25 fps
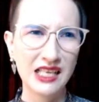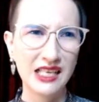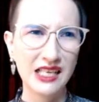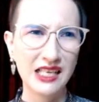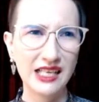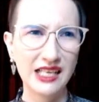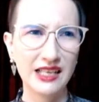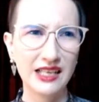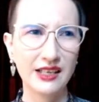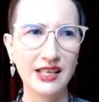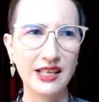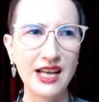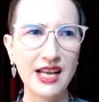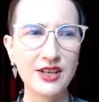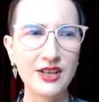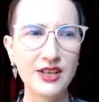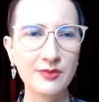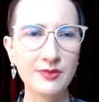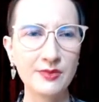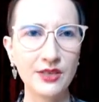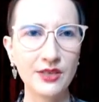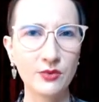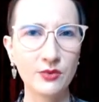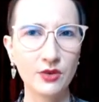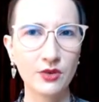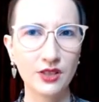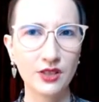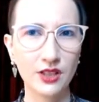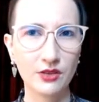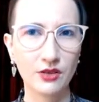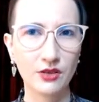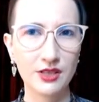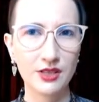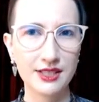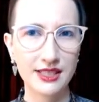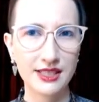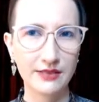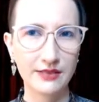It allows me to work
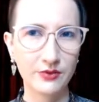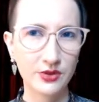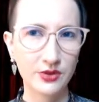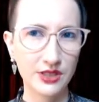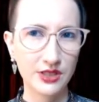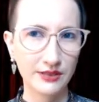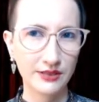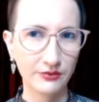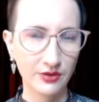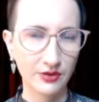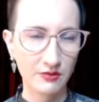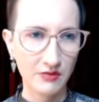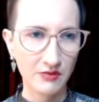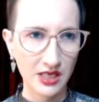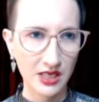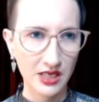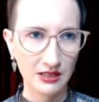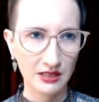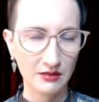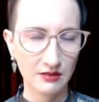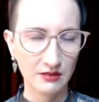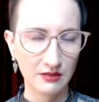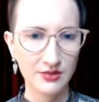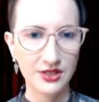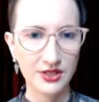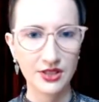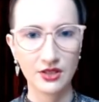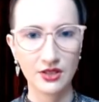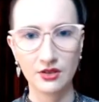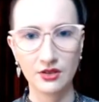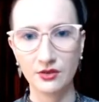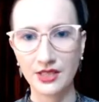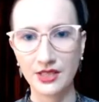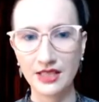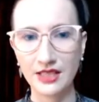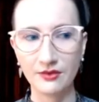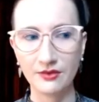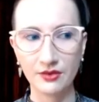across several different mediums. So
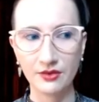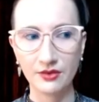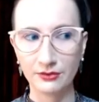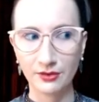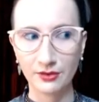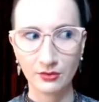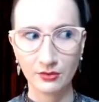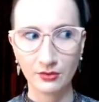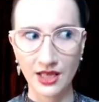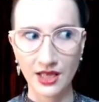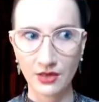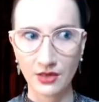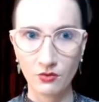even from like